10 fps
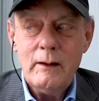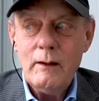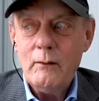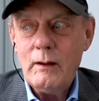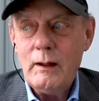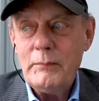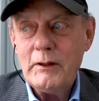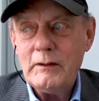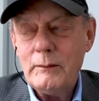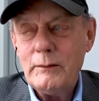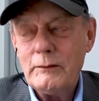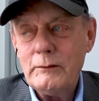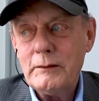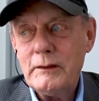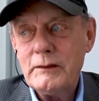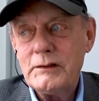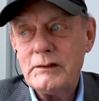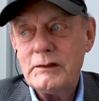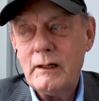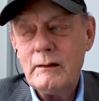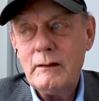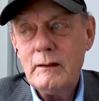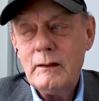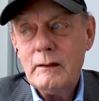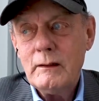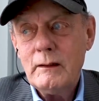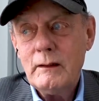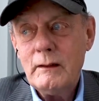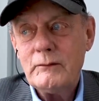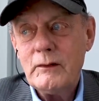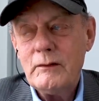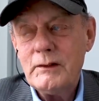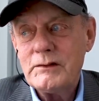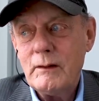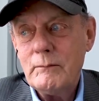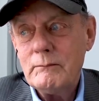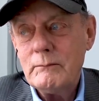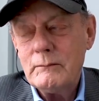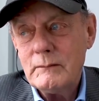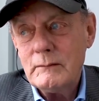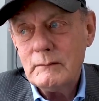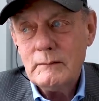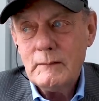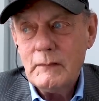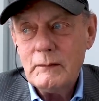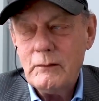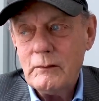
Well, I'd pick up on two things you said. If there is some sort